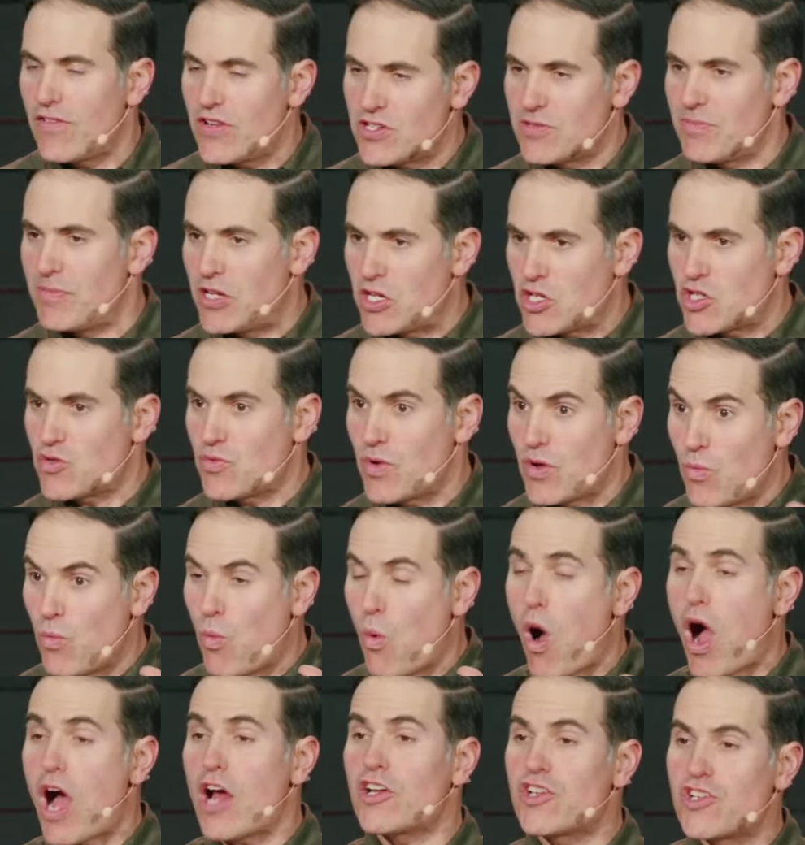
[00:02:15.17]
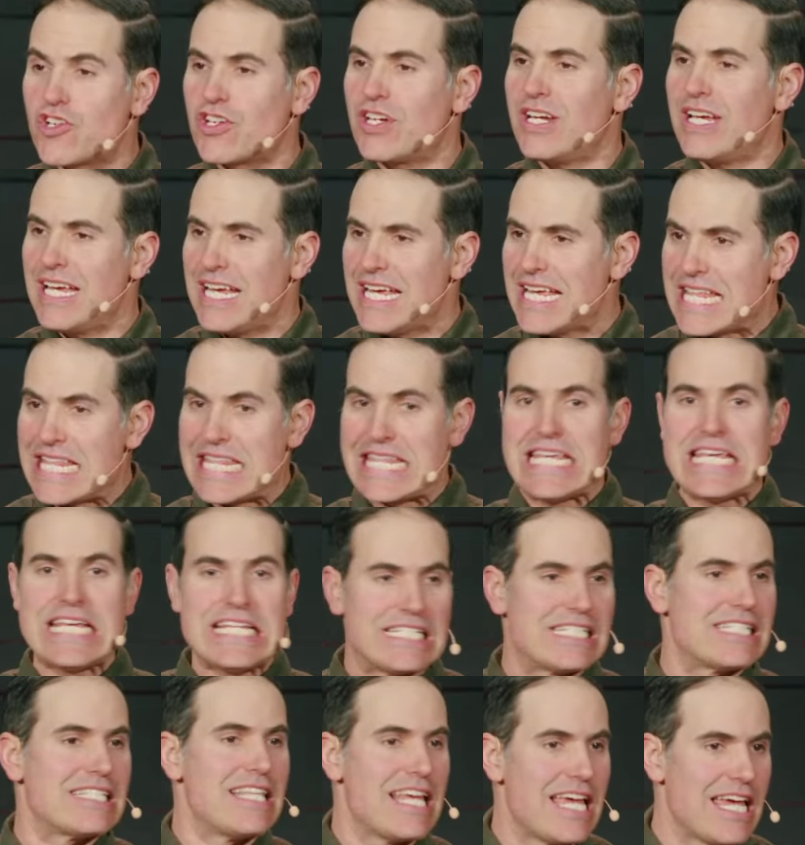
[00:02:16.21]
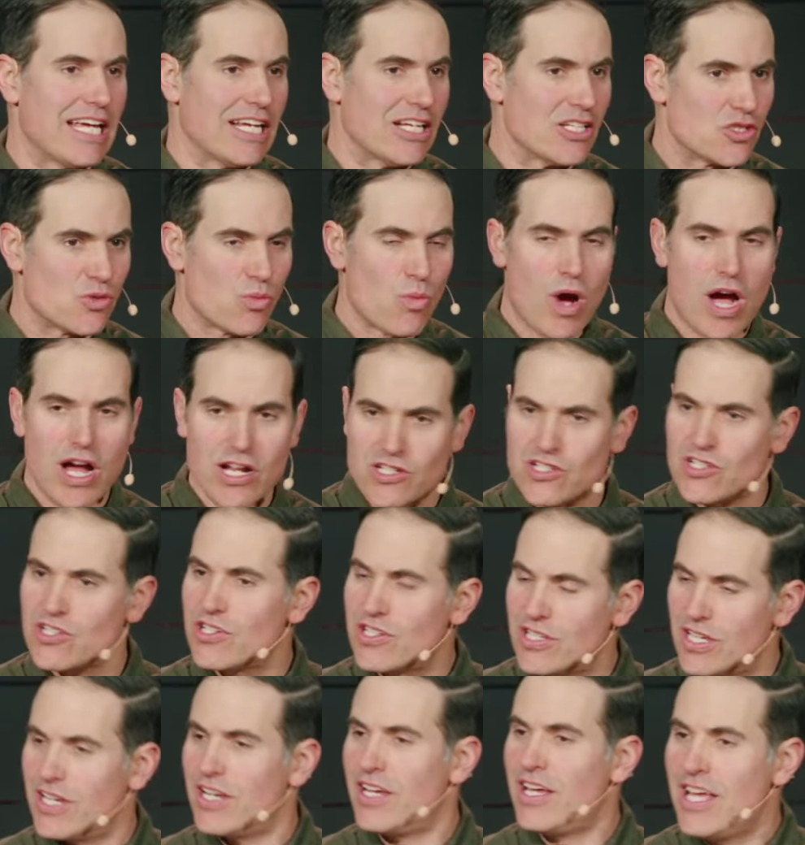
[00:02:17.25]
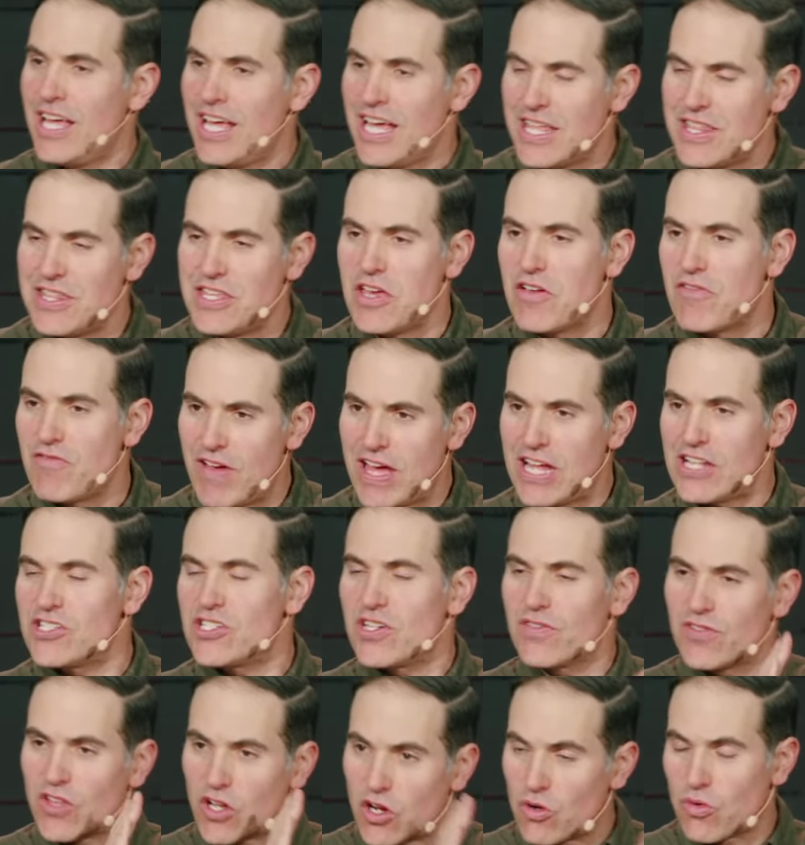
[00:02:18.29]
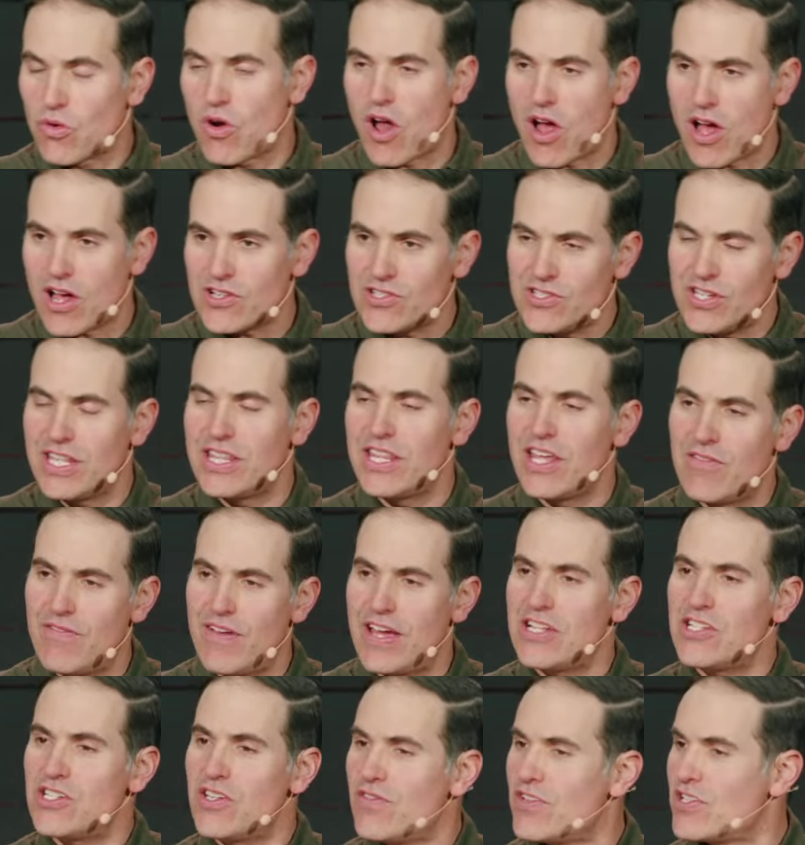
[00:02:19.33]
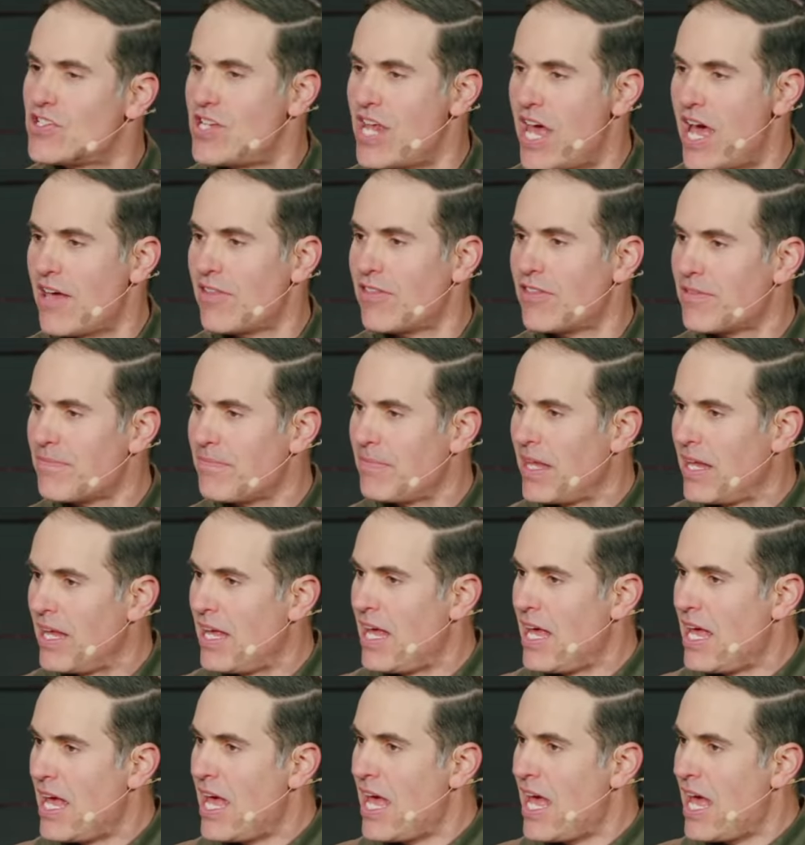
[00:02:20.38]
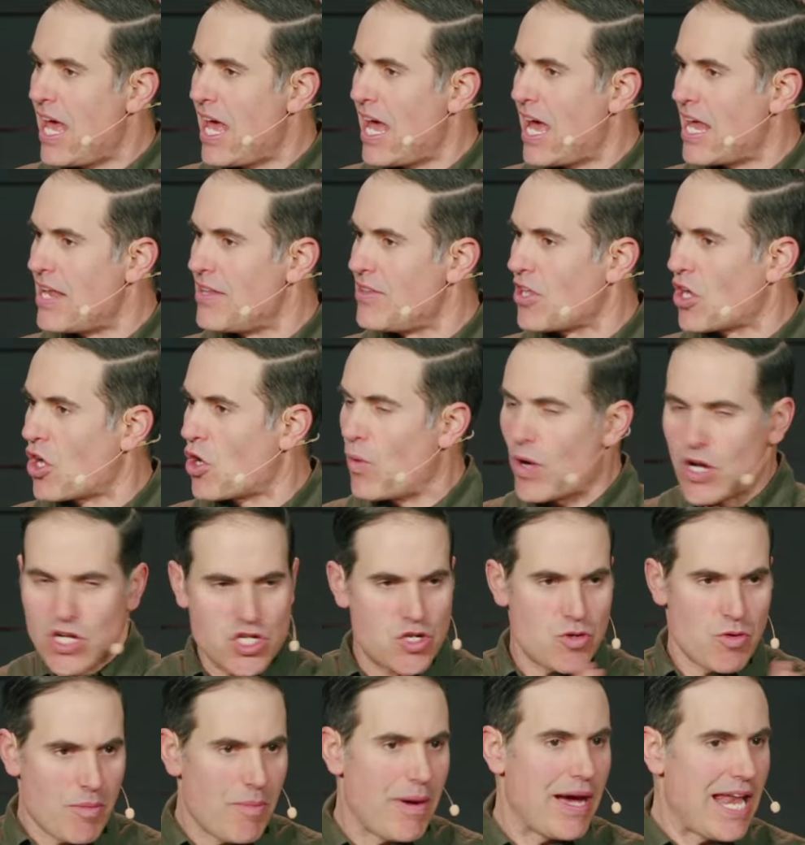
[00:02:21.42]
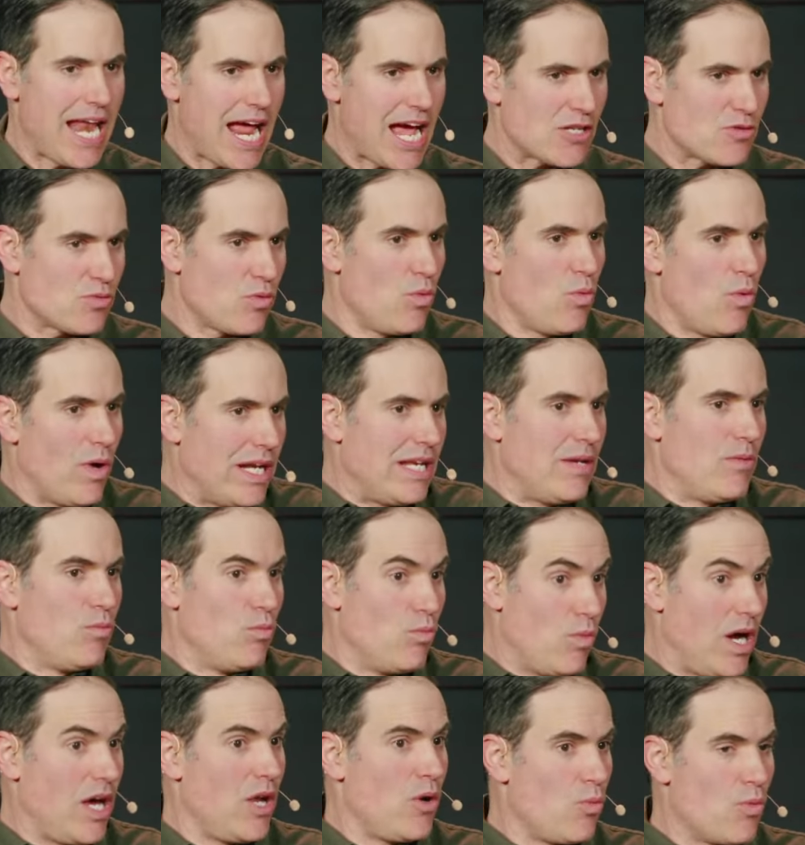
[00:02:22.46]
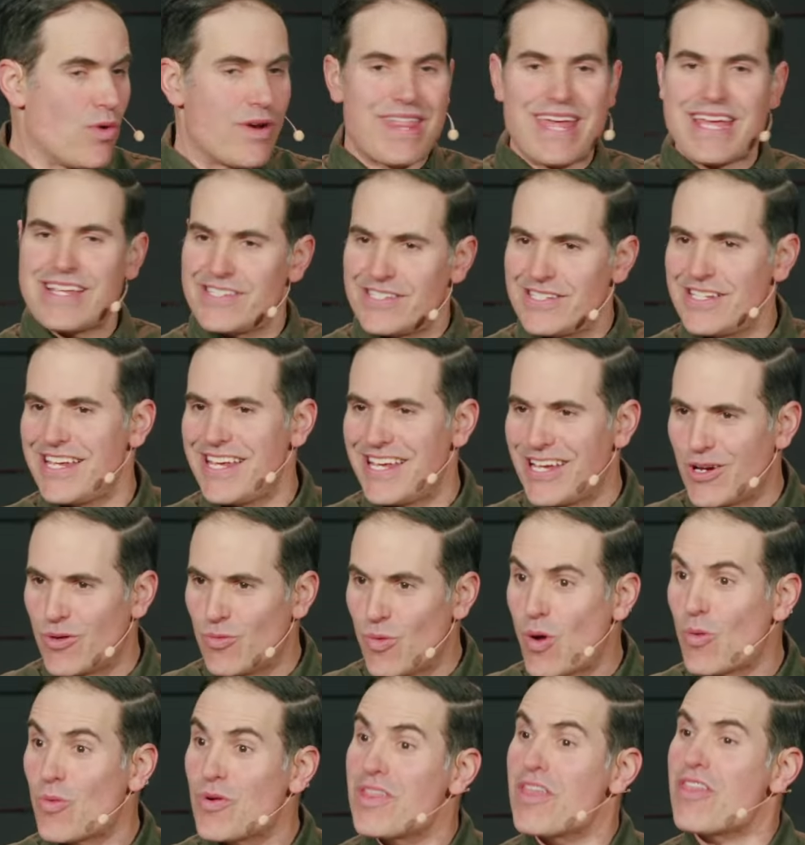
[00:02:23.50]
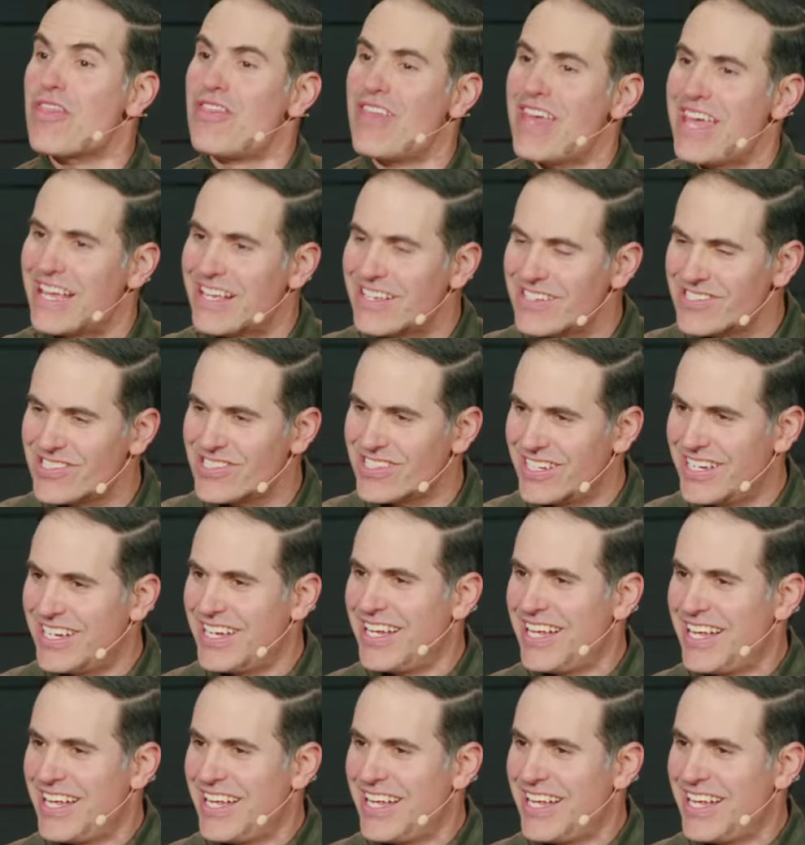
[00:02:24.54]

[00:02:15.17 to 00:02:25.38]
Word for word: of his ministry, watched these things, watched the, the events of the cross and the events of his death. And the question we might ask well, what, what were they seeing? What were the things?